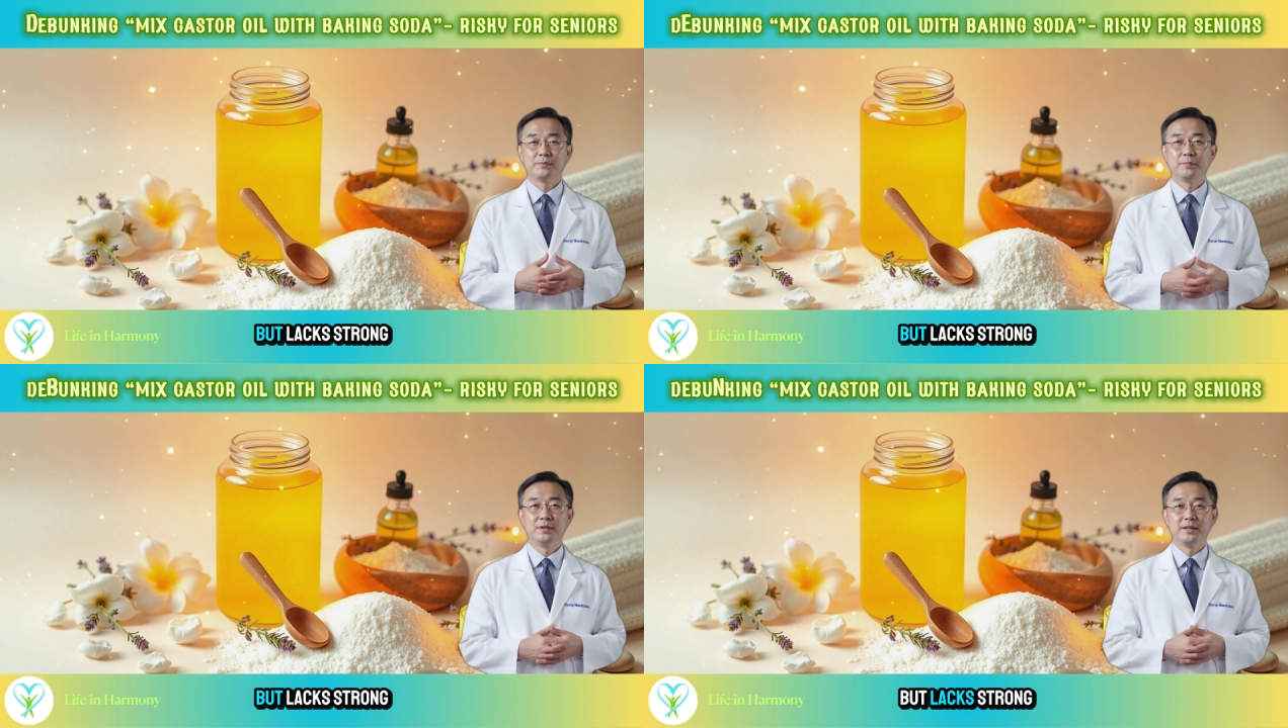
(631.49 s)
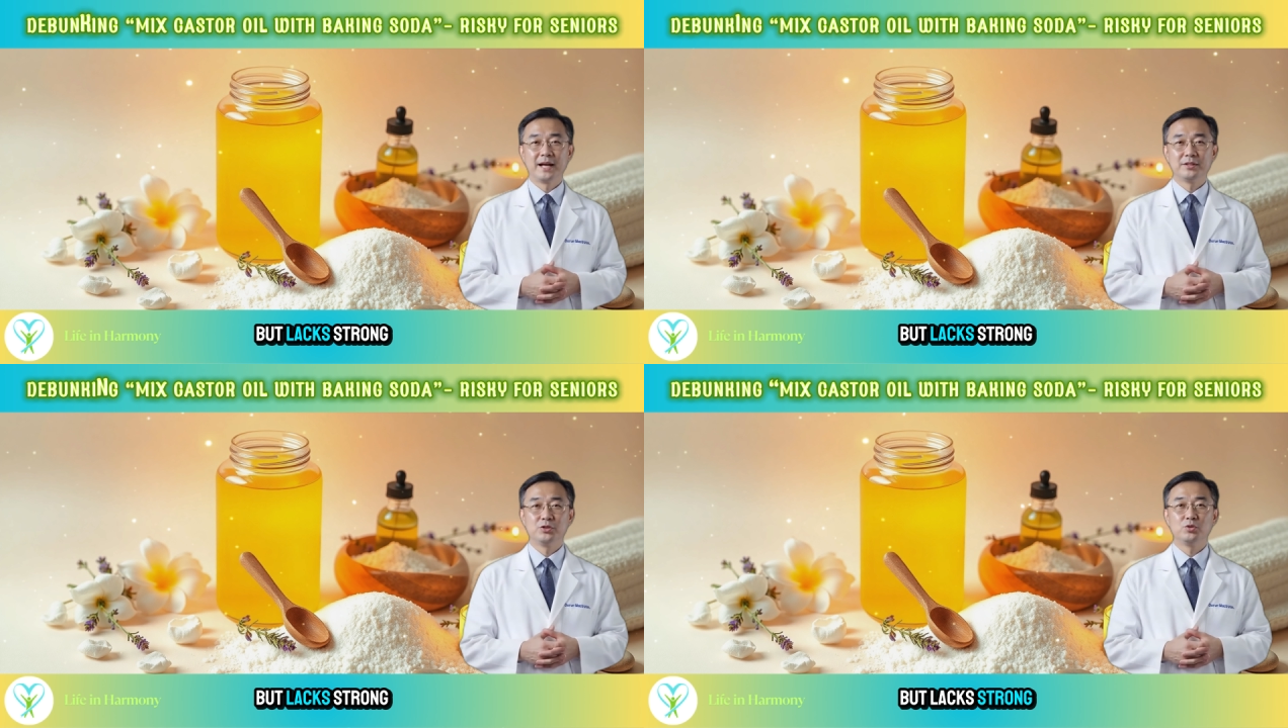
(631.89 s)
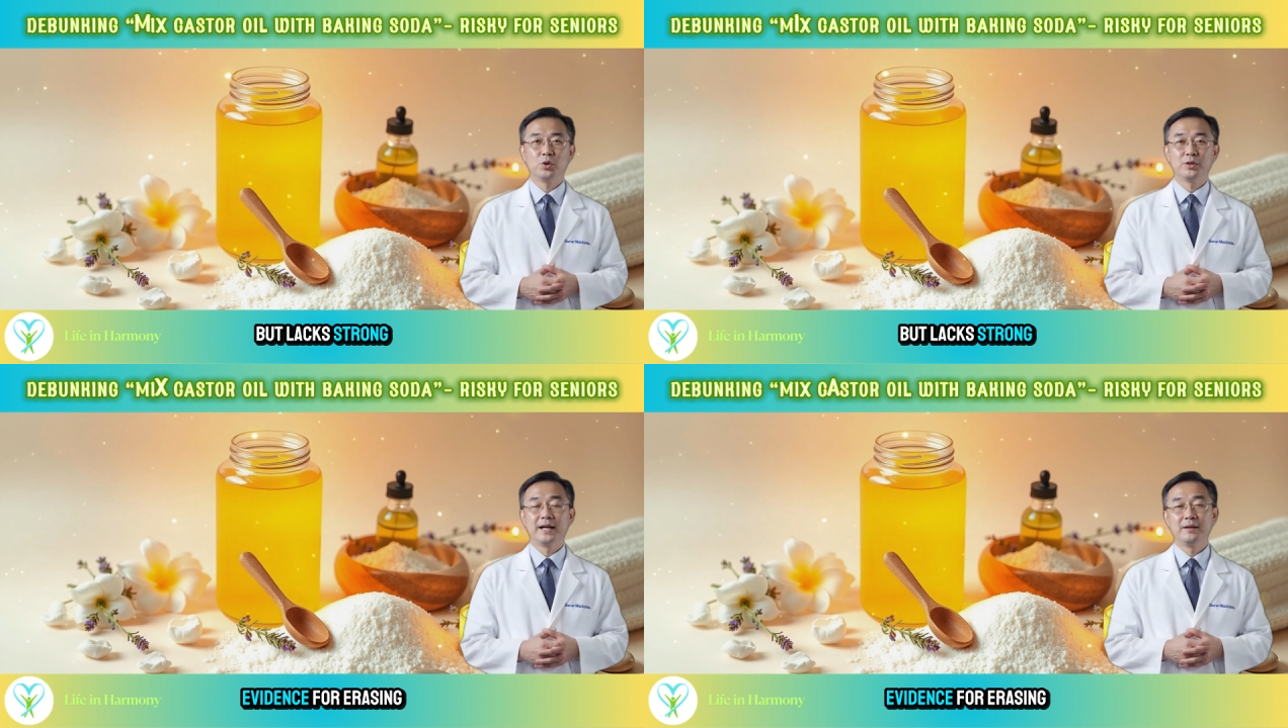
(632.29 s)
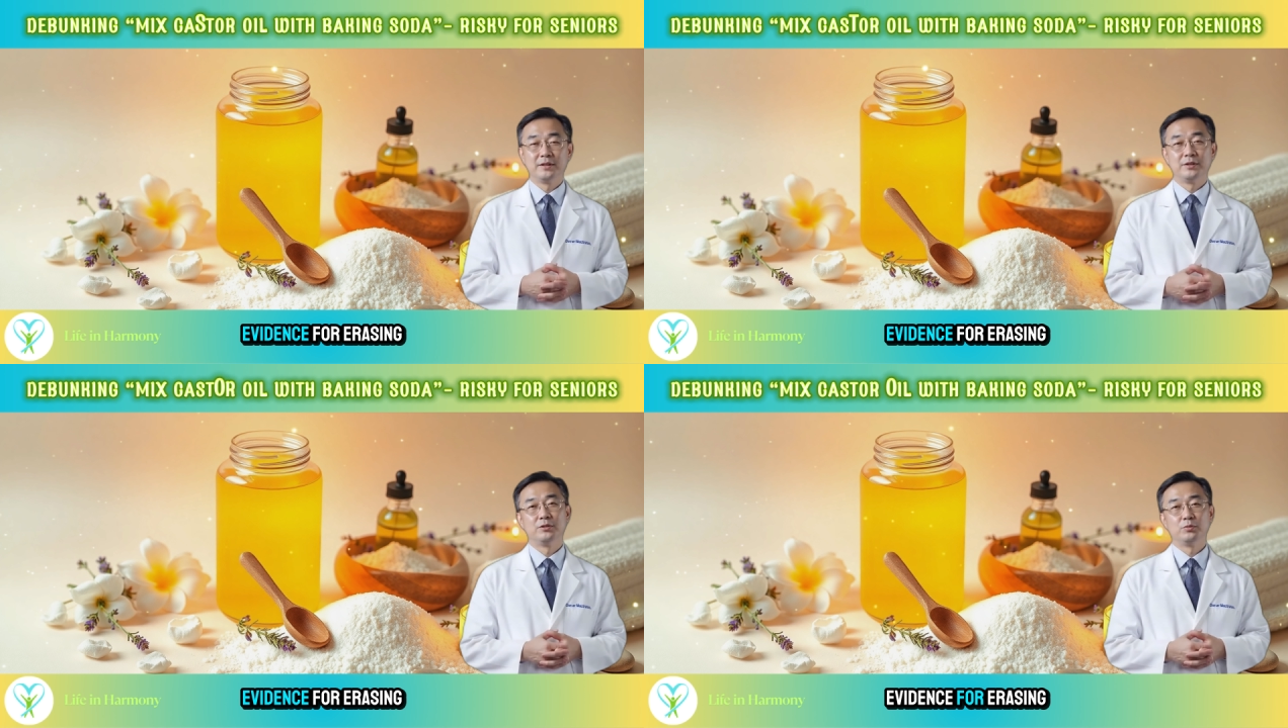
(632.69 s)
but lacks strong
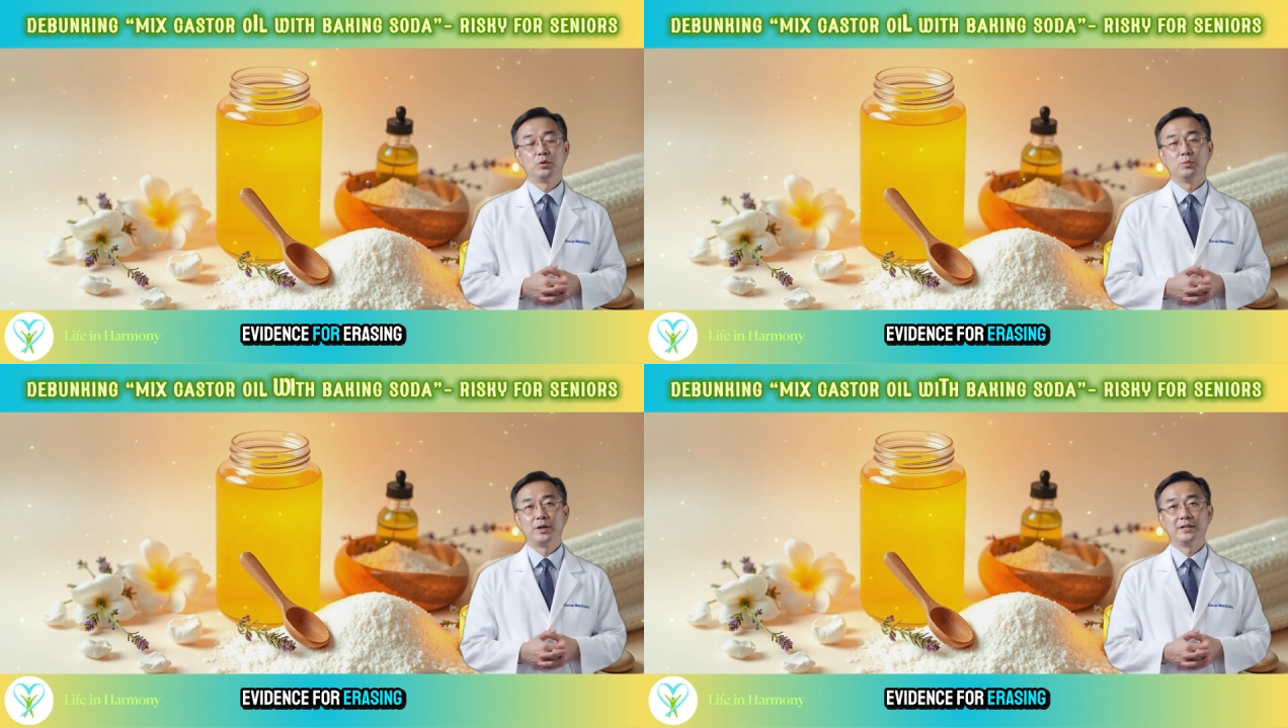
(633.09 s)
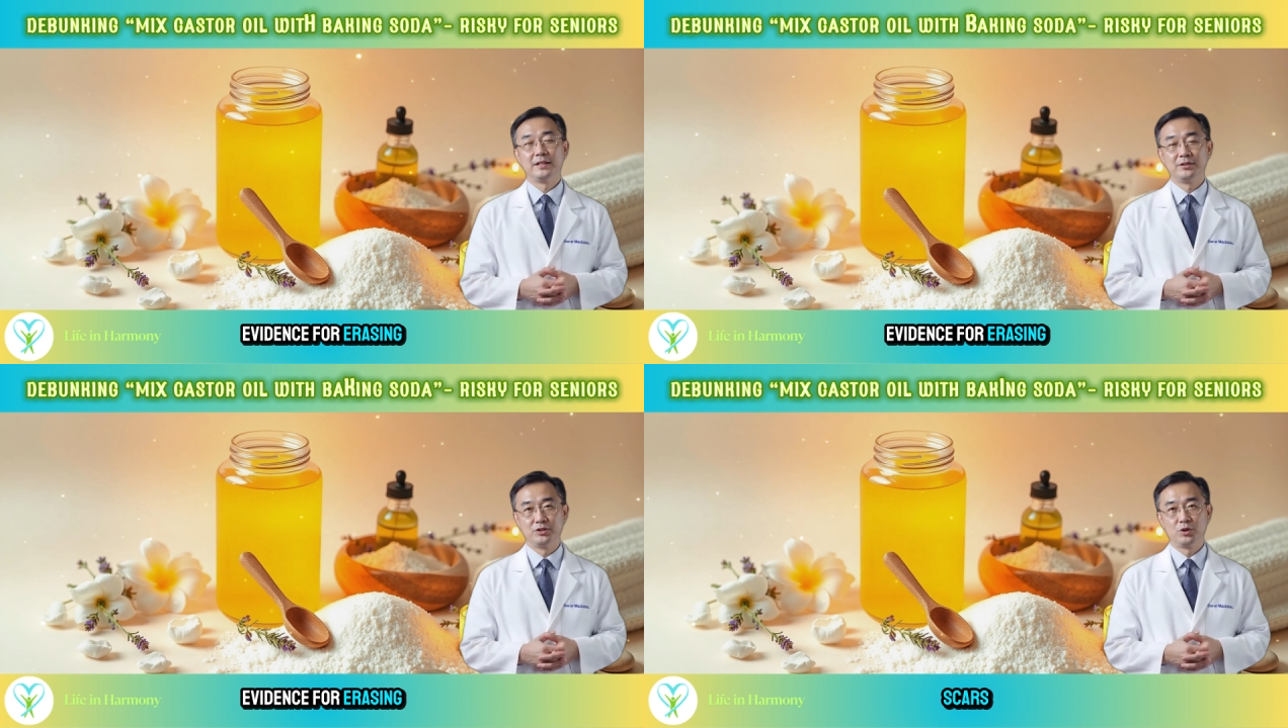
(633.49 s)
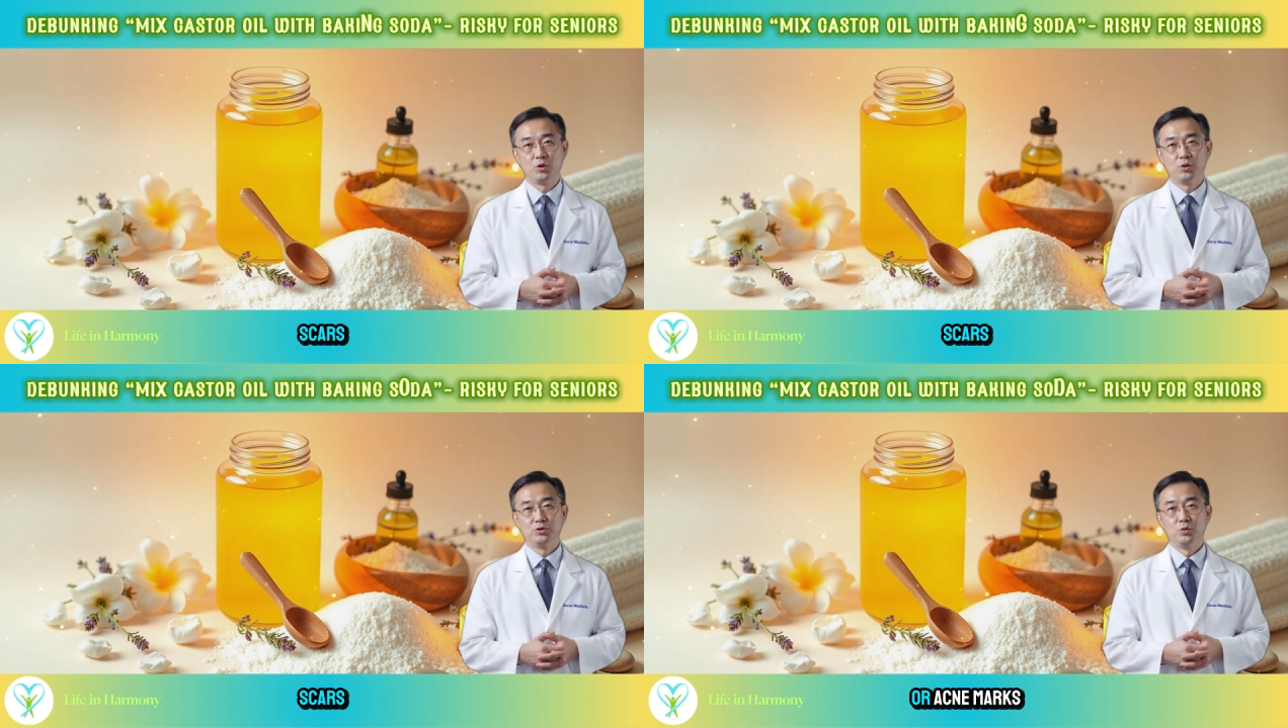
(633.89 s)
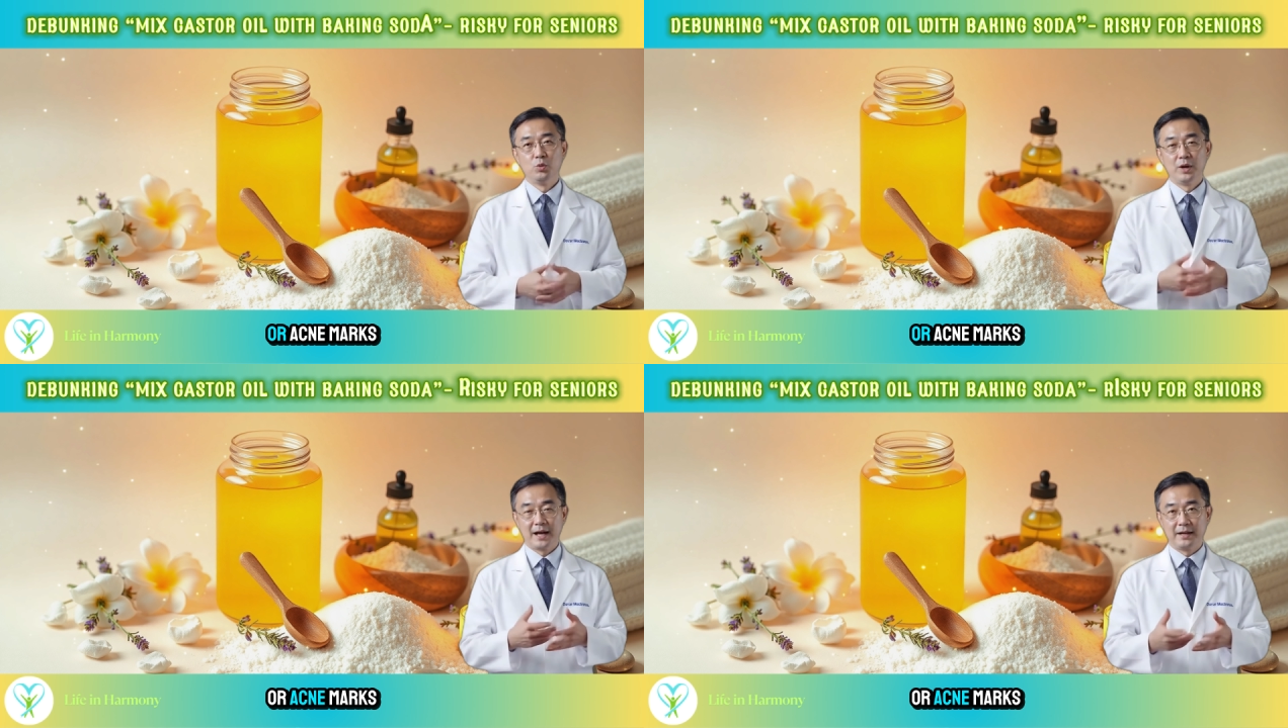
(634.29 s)
evidence for erasing scars
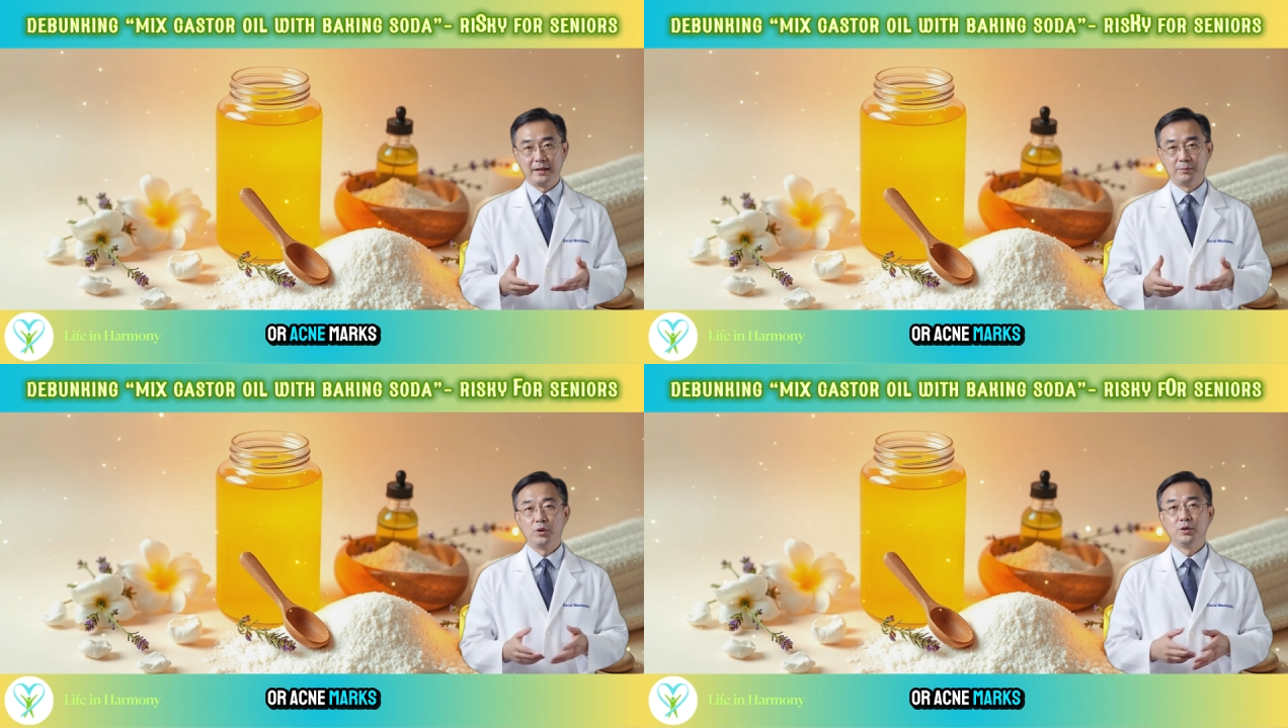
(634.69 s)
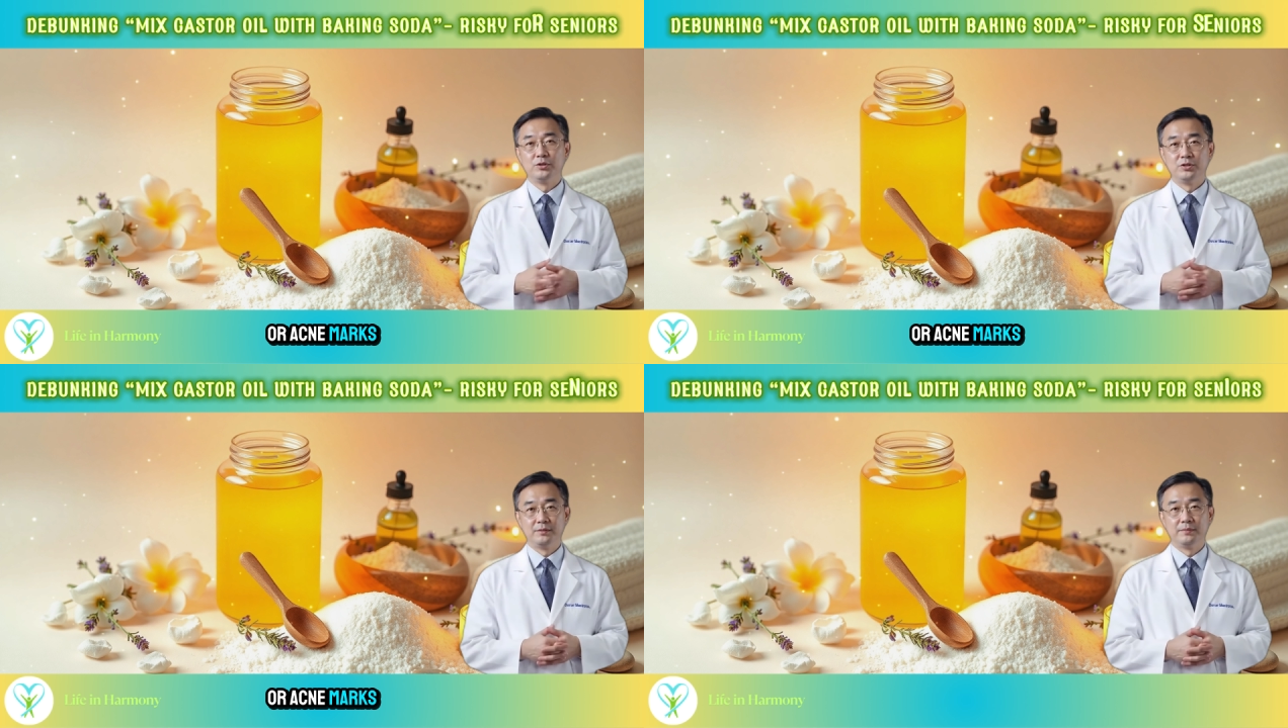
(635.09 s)
or acne marks.